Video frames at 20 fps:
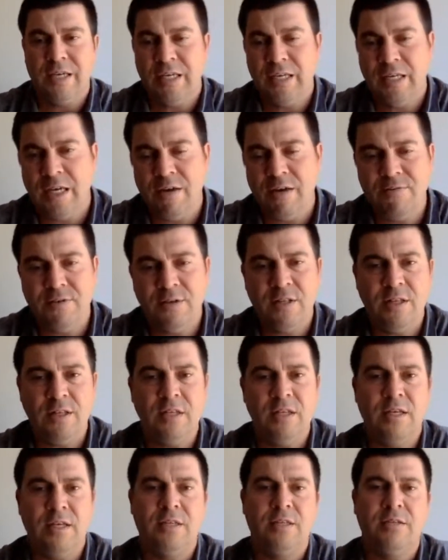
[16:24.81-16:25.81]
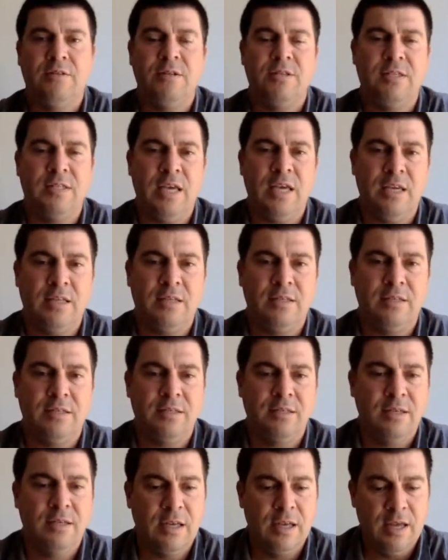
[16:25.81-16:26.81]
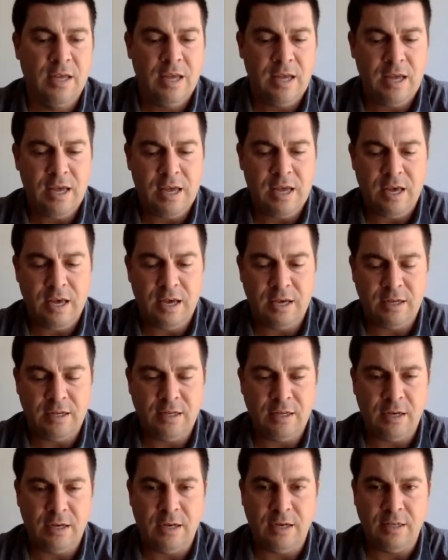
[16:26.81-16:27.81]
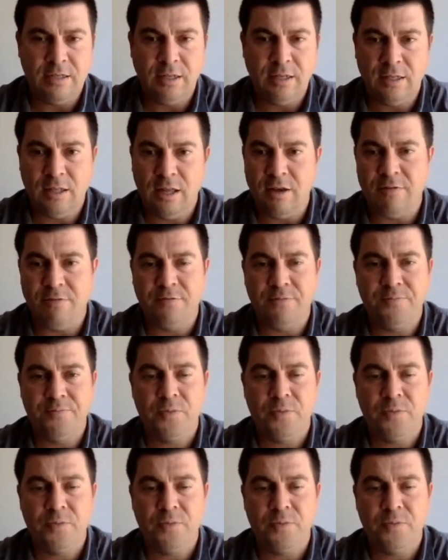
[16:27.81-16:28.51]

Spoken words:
give to the needs of the saints, and to love.